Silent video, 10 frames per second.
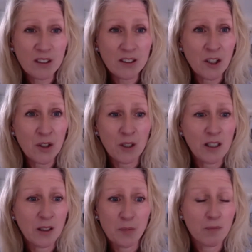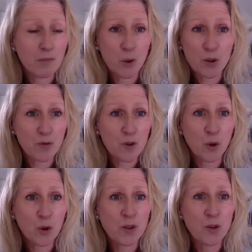a little box of
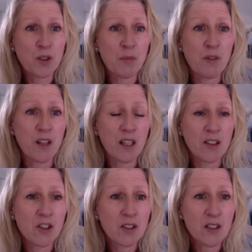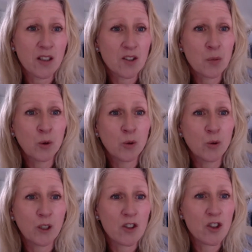toys or something. Just start
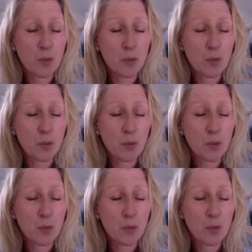small and chip